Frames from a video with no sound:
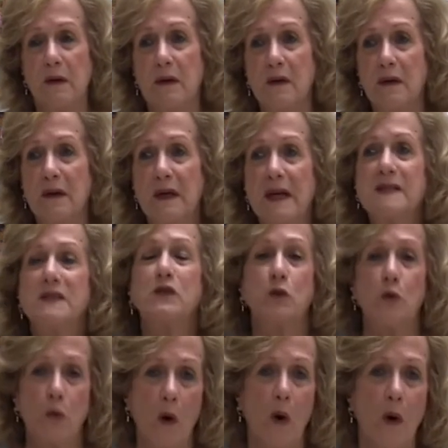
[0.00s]
needs
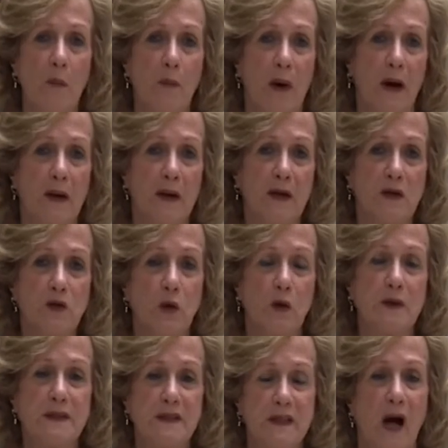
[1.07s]
to know about it, so
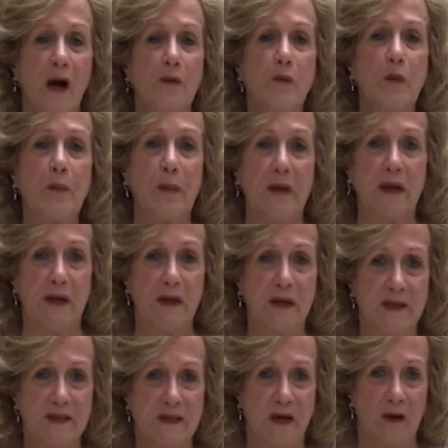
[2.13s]
it's not repeated
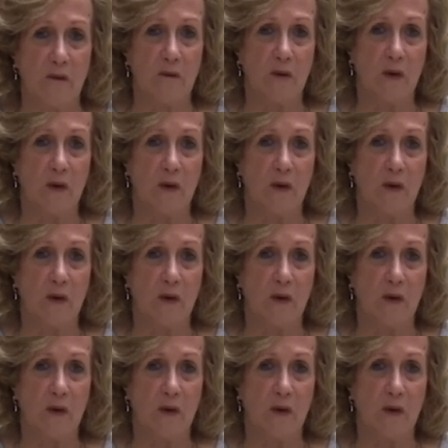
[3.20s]
itself.